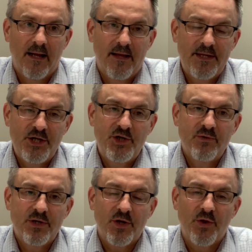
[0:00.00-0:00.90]
these
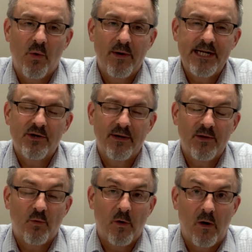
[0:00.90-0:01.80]
Jewish authorities are in
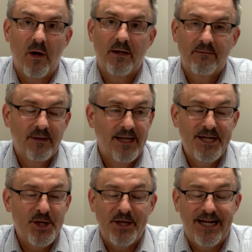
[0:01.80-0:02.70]
the wrong.
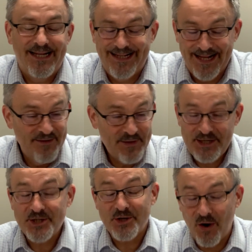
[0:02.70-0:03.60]
They
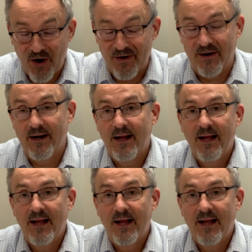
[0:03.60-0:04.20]
just are.